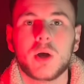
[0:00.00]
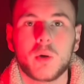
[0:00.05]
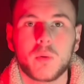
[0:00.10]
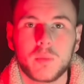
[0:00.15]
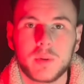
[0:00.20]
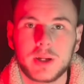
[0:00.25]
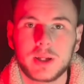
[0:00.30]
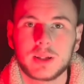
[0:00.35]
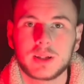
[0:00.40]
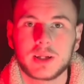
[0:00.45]
A
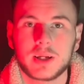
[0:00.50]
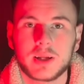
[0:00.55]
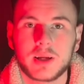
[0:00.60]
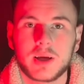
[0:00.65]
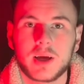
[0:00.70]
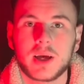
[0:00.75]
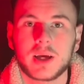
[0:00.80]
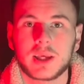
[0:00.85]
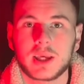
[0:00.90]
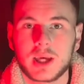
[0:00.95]
week
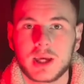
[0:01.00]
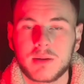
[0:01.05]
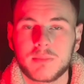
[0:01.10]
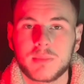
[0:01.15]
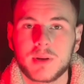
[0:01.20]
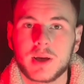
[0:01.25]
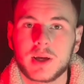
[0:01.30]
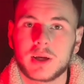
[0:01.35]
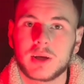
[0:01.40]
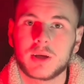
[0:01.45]
later, I came
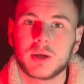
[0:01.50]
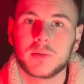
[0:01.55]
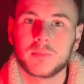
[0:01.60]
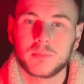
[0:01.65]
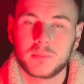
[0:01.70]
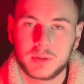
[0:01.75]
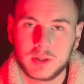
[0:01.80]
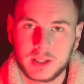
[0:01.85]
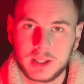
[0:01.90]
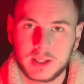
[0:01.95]
back and
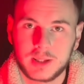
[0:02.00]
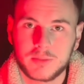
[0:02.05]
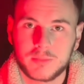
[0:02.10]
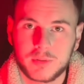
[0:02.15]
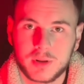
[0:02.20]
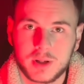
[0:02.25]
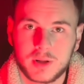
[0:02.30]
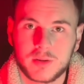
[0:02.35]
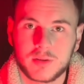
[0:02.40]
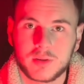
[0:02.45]
completely
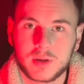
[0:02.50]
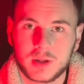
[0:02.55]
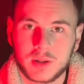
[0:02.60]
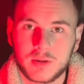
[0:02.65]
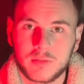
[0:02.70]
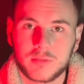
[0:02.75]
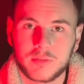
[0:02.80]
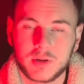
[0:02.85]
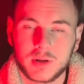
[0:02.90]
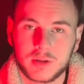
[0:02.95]
redesigned
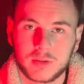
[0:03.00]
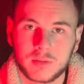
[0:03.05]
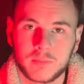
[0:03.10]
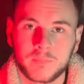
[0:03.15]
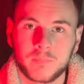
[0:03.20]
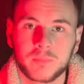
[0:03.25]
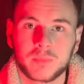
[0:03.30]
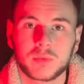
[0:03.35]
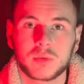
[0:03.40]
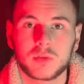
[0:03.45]
the front,
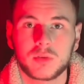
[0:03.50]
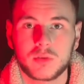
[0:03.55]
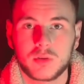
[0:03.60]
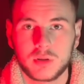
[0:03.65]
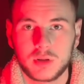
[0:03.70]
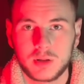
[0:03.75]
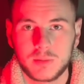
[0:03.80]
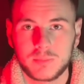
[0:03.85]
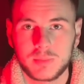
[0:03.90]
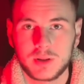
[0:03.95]

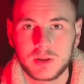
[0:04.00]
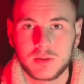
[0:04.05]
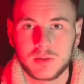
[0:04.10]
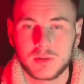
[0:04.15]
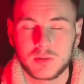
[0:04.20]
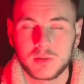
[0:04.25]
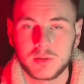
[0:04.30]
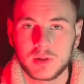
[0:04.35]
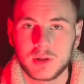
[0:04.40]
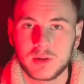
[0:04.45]
turning
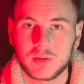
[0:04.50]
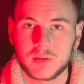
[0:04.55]
pieces on their